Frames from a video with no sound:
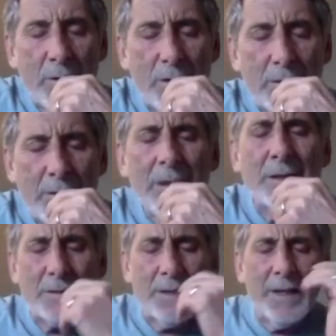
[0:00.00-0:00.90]

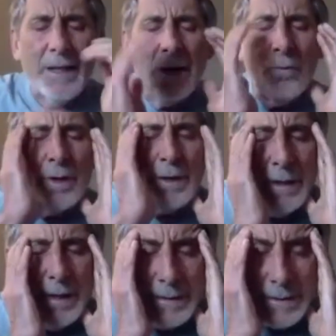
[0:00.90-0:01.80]
yes. And I want
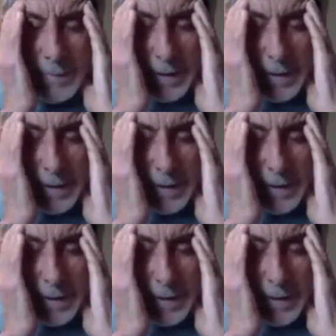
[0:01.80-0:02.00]
to add something.